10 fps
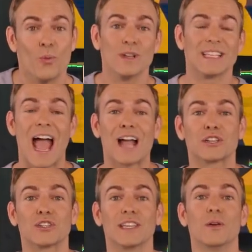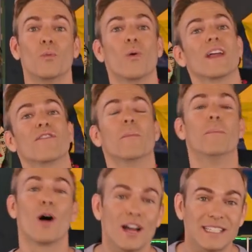was actually one of the
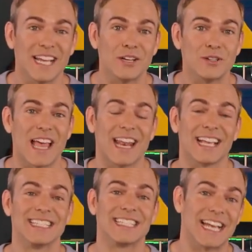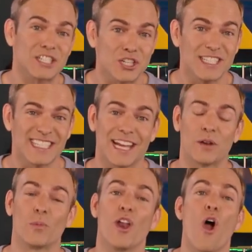bartenders at a concession
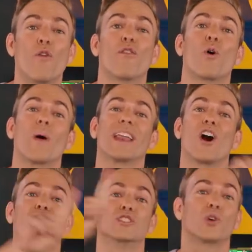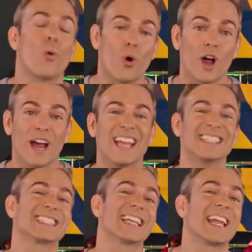stand when Ovo went on tour
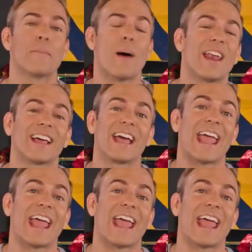in Santa Monica,